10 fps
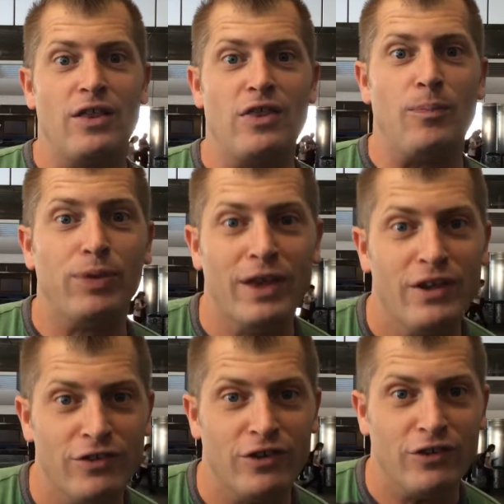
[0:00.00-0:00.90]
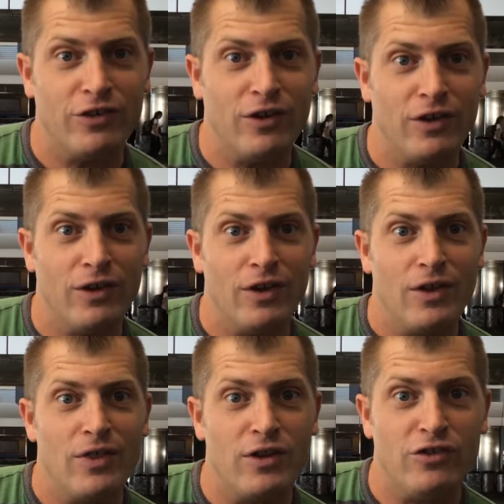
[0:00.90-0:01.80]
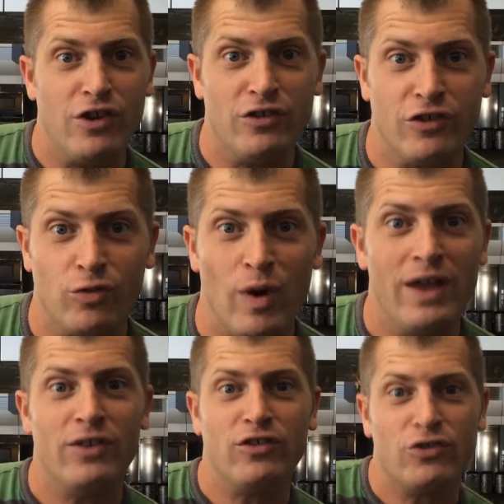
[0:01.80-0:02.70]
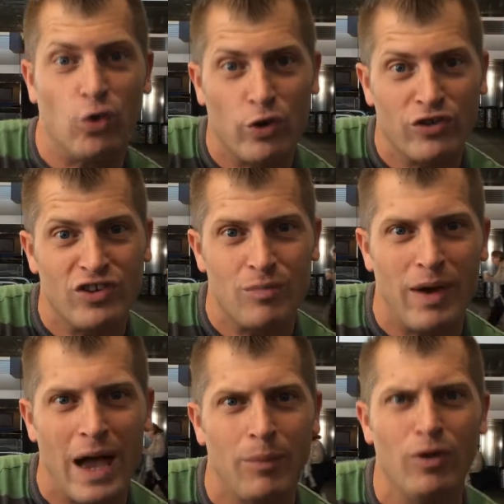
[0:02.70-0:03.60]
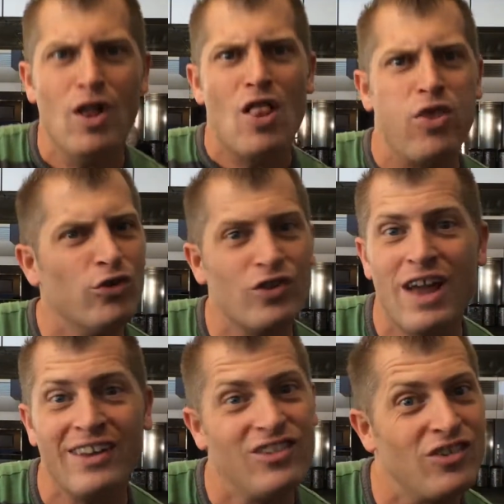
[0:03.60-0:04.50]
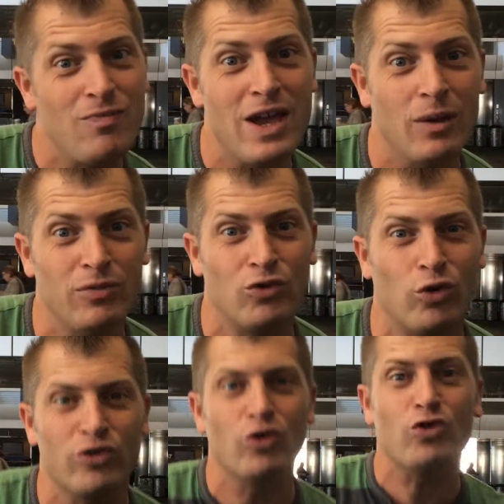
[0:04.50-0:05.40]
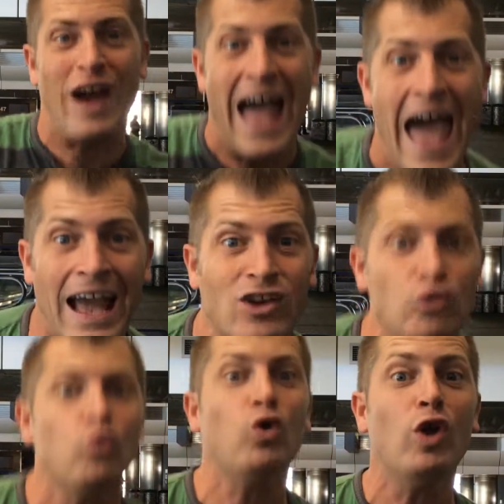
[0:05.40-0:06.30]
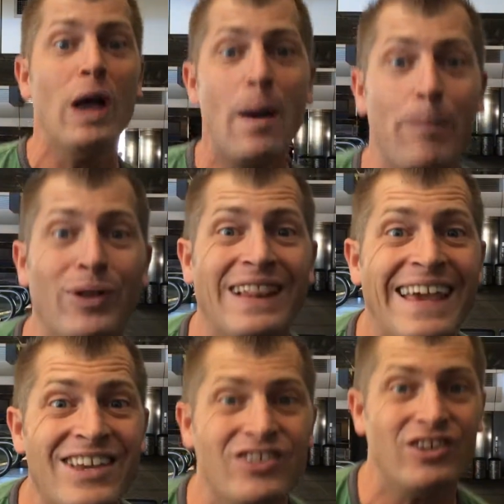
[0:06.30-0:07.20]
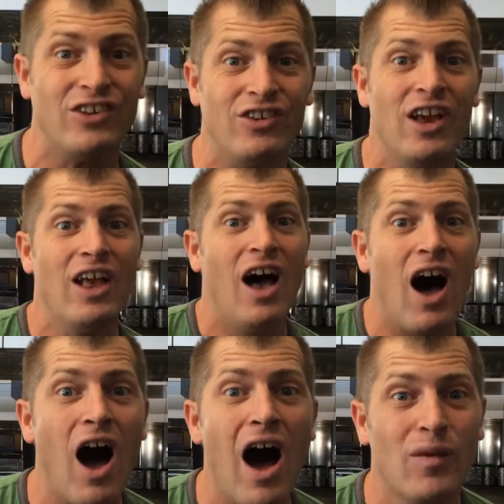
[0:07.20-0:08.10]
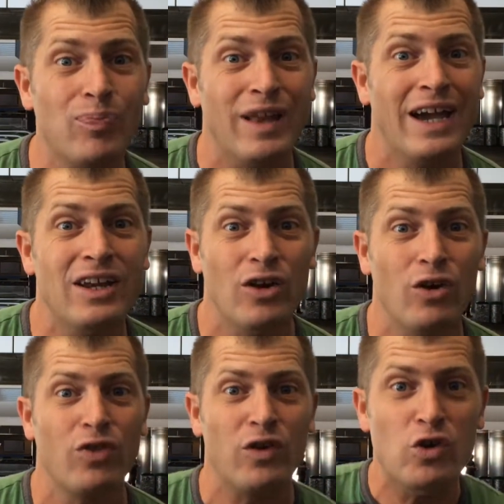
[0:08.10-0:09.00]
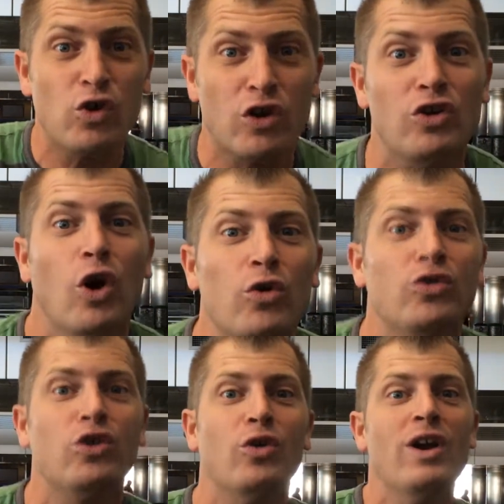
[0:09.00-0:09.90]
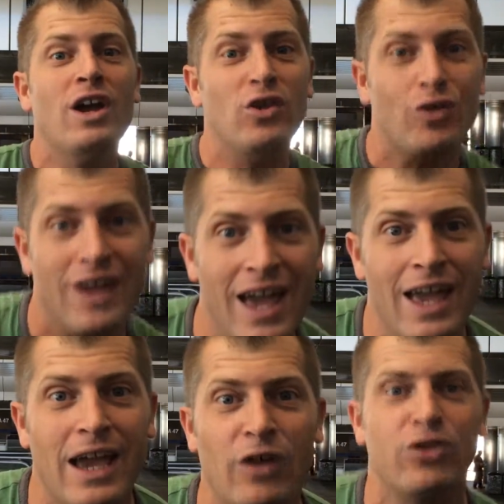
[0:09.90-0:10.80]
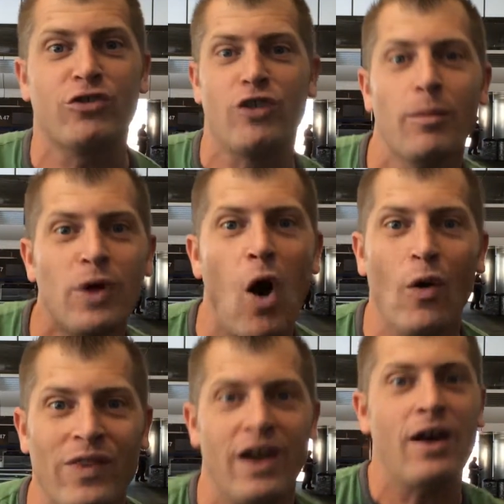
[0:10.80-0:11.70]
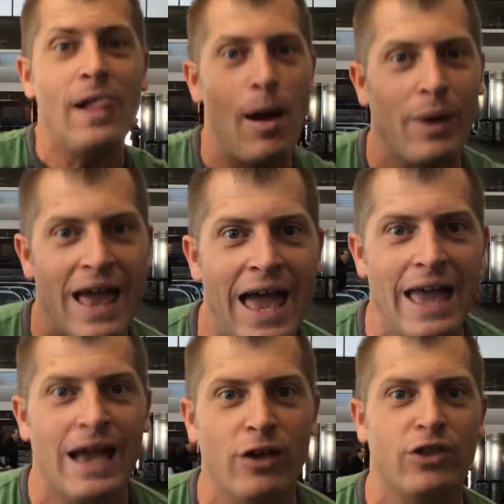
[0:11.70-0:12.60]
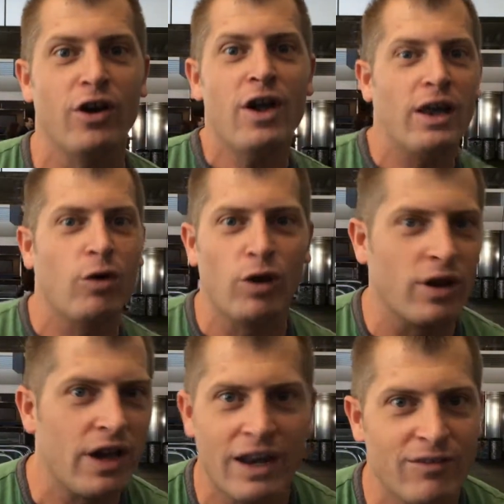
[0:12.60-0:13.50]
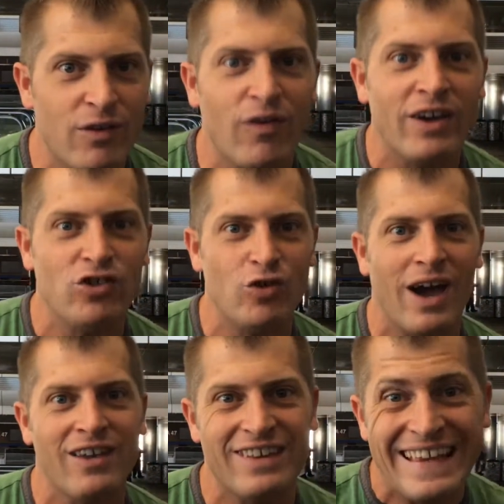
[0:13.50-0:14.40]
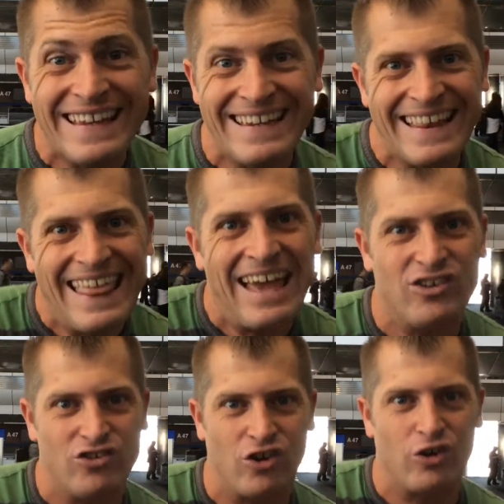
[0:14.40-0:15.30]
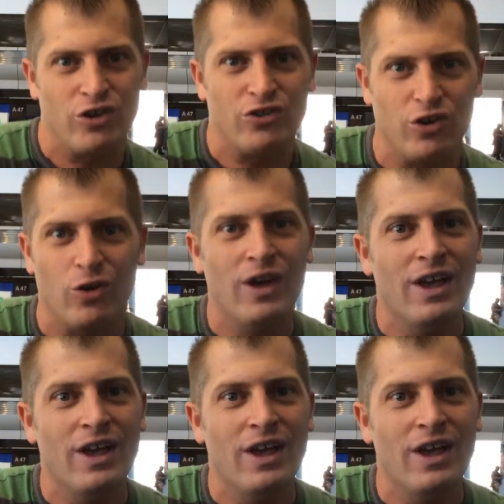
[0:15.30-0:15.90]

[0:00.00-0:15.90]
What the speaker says: the places that Jesus went, the stories in the Bible, those are not just made-up stories. Those are actual places on planet Earth that you can go to and you can hang out there. So I'm going there. I'm going to hang out there, and I want to kind of invite you guys into that journey. So